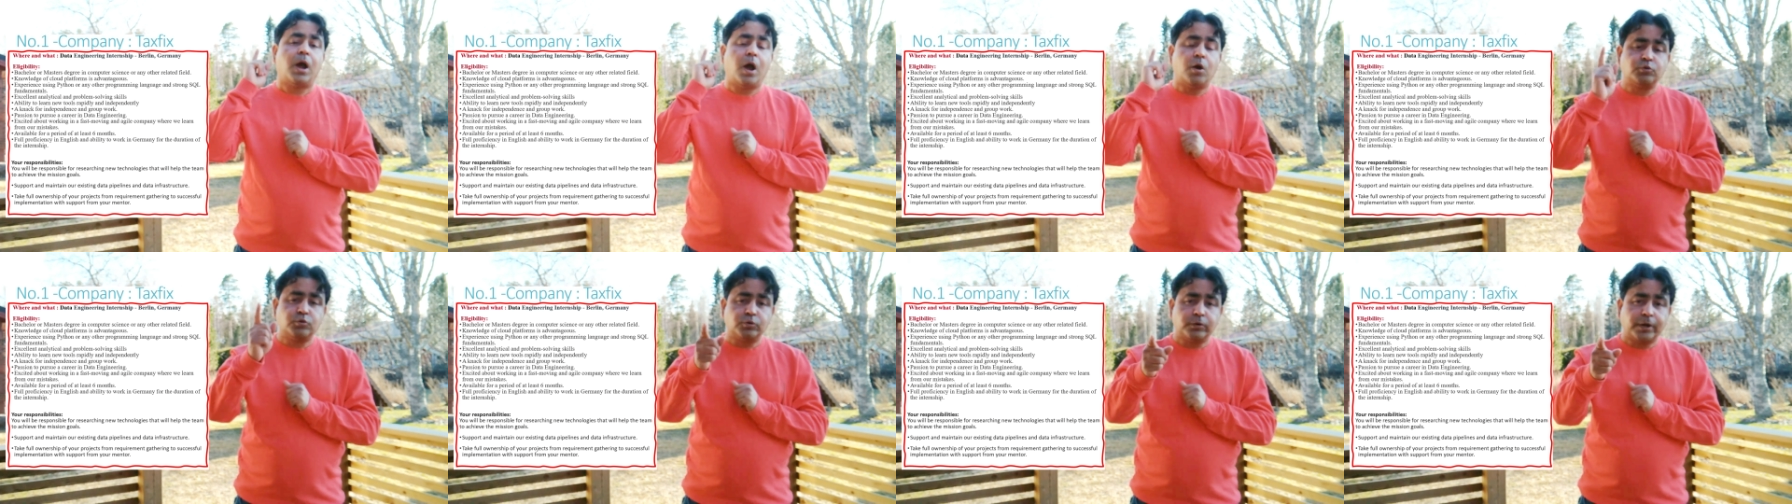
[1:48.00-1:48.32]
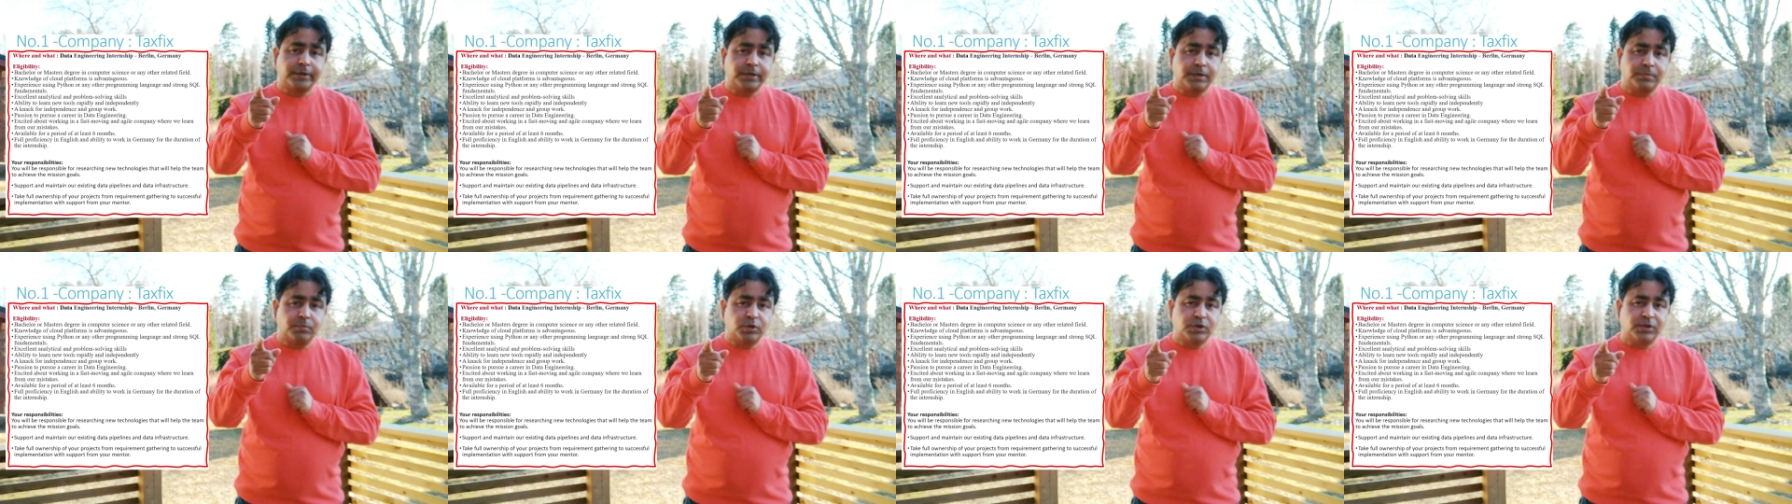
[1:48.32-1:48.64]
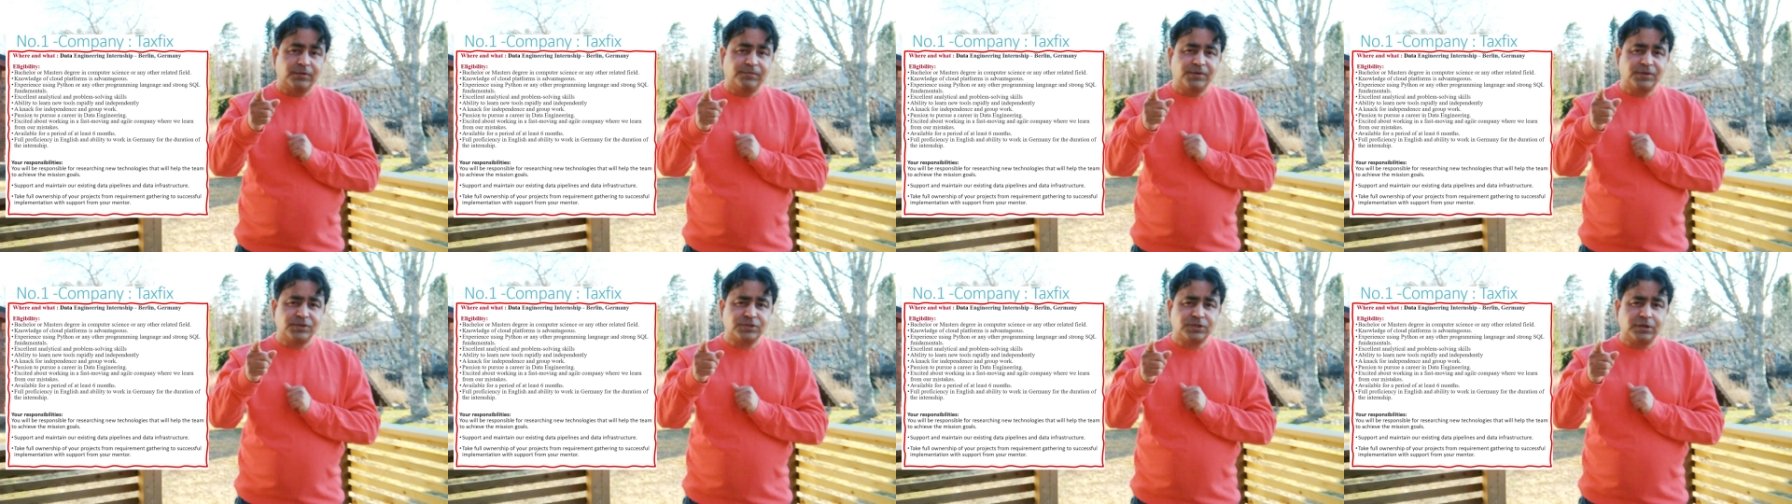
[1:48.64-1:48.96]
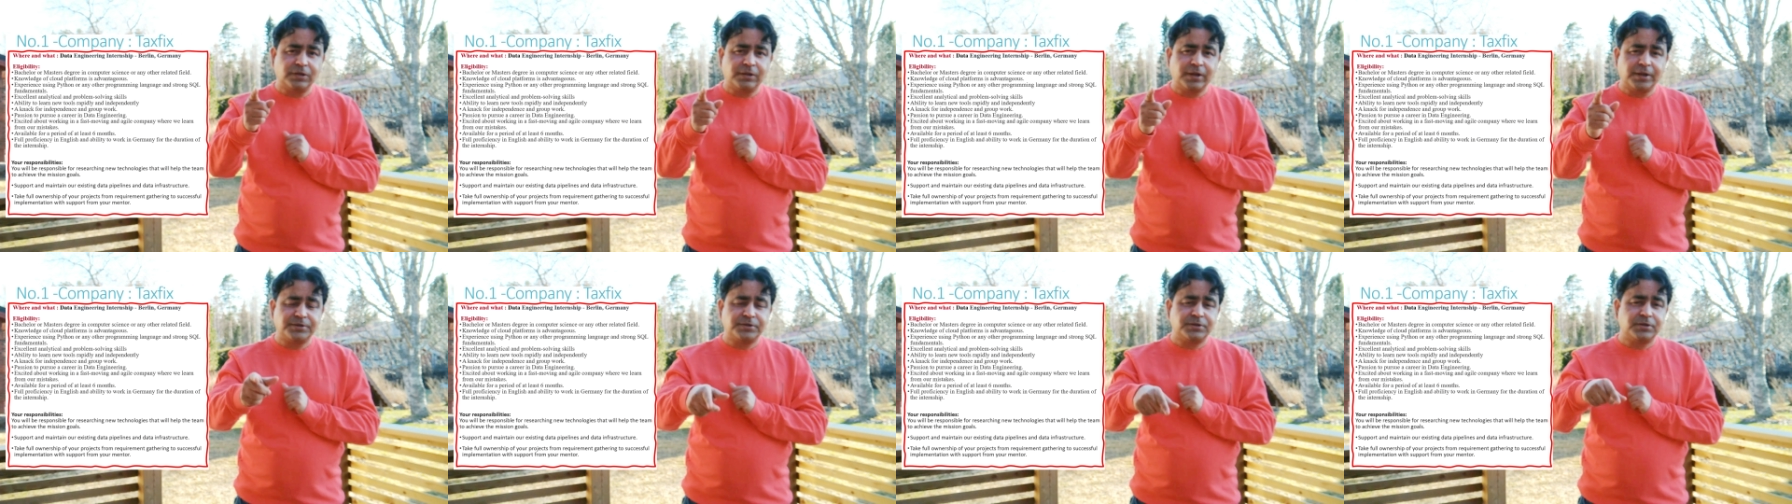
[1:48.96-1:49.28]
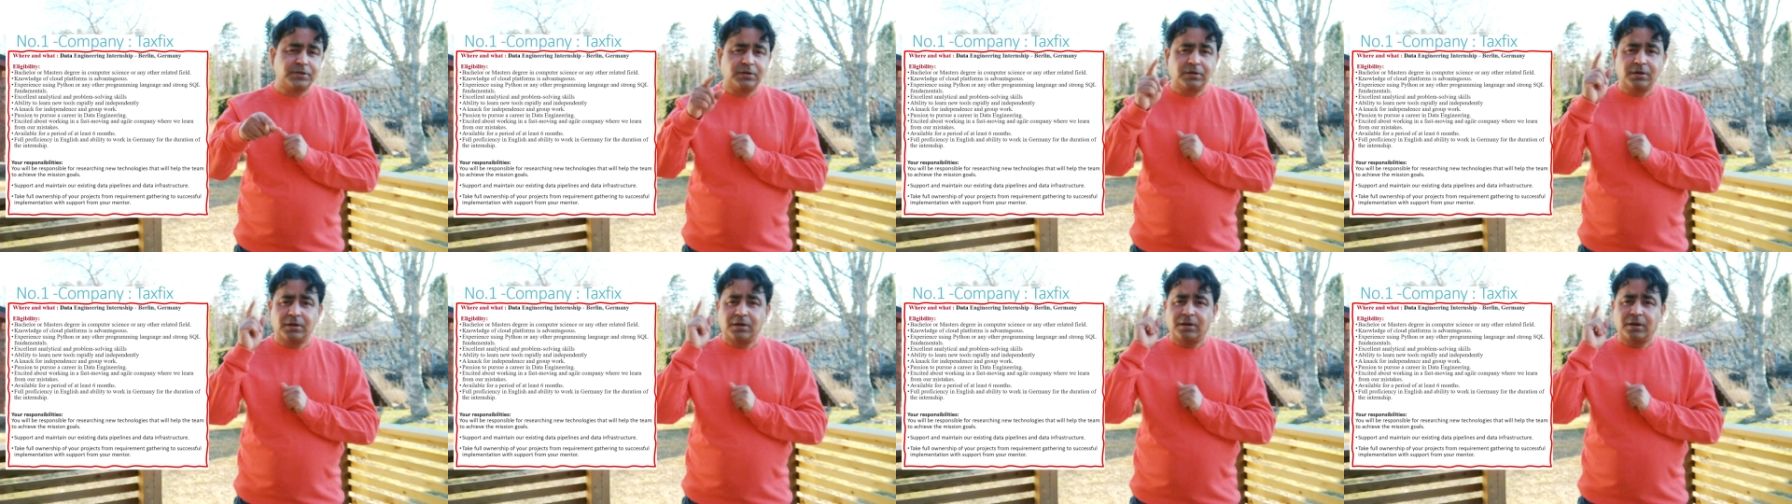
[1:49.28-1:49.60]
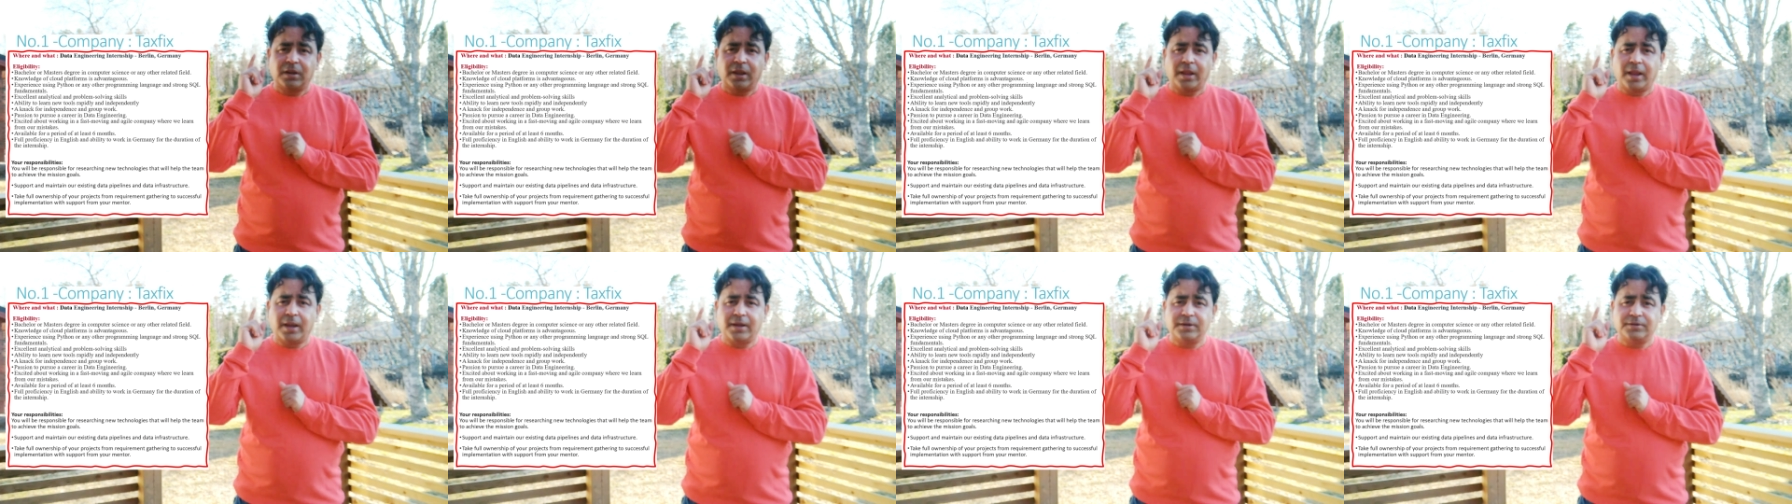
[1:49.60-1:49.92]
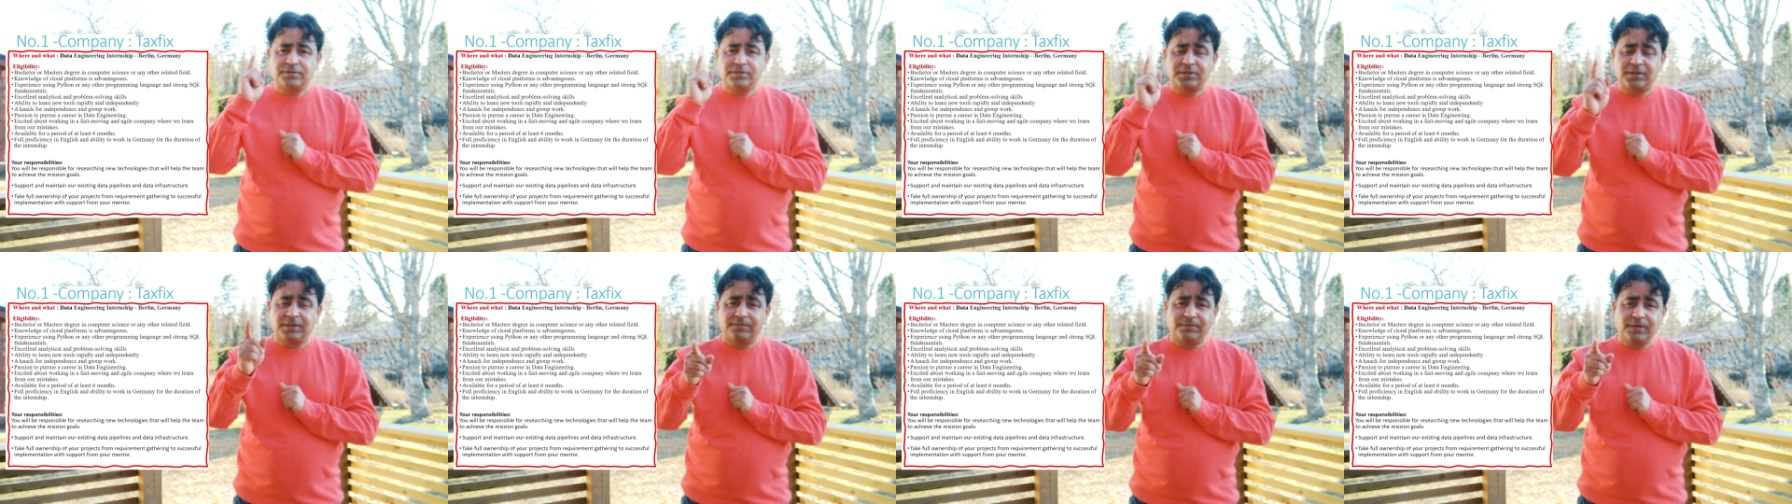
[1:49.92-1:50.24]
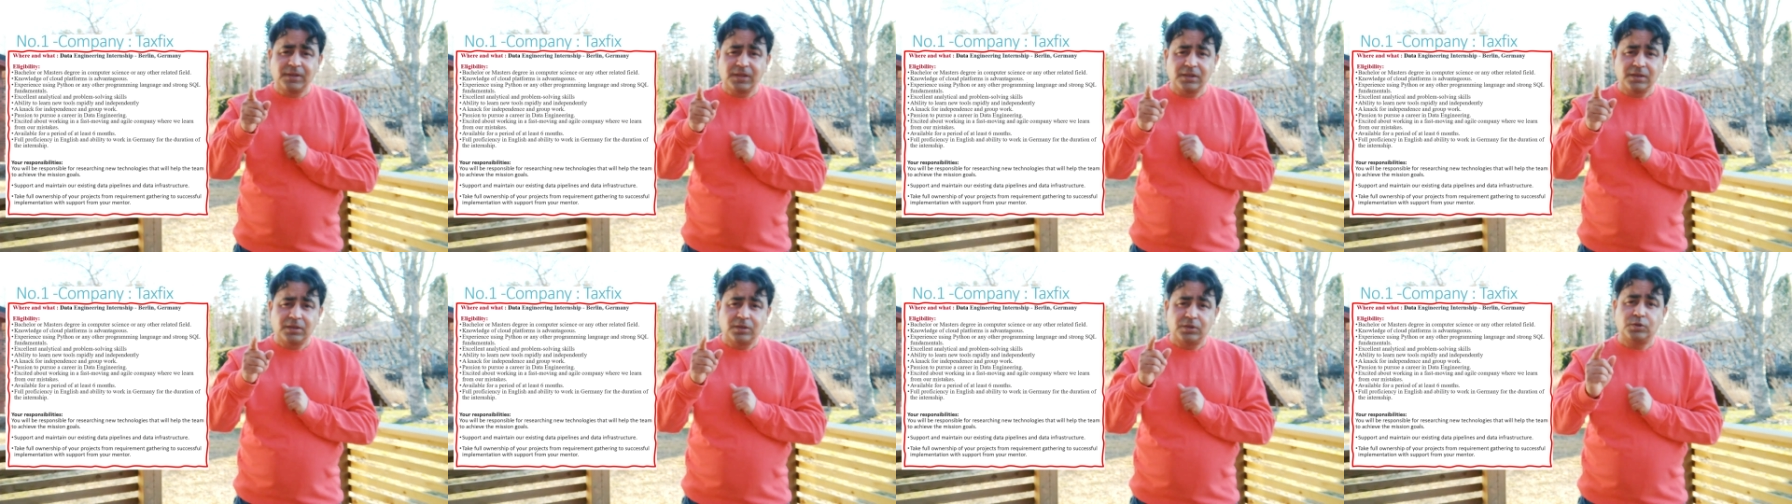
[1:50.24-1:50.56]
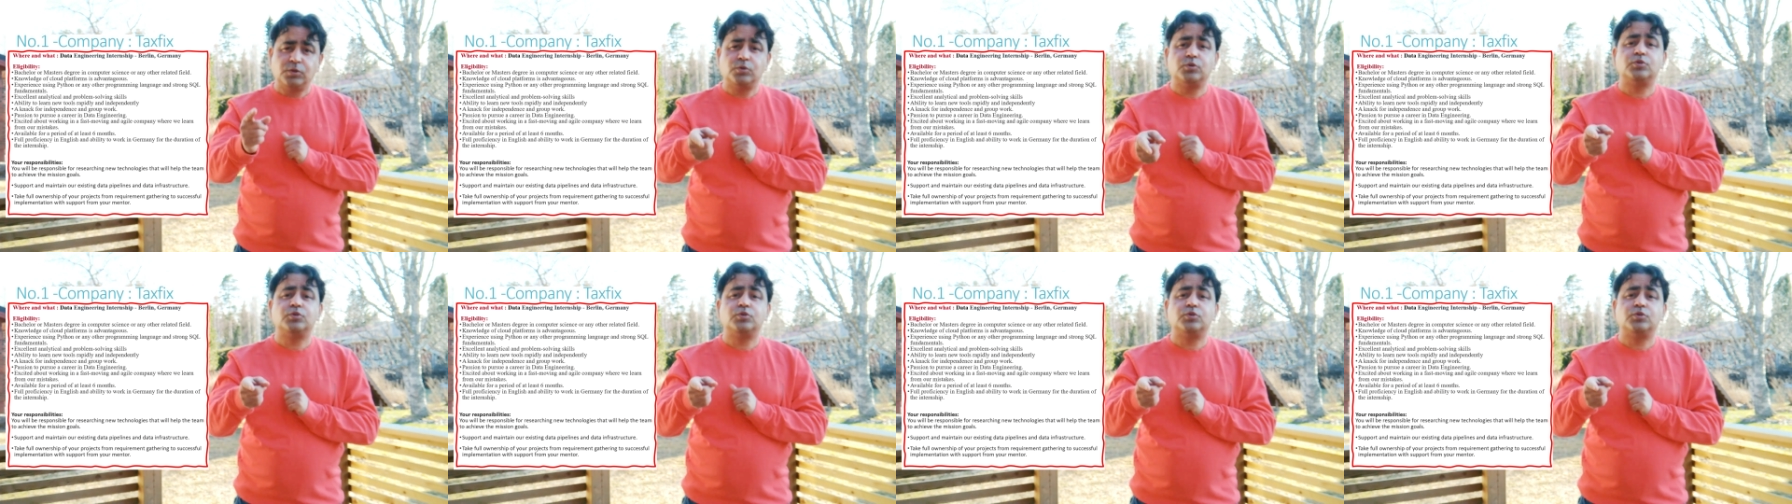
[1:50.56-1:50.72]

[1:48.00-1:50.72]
how to write a motivation letter and CV.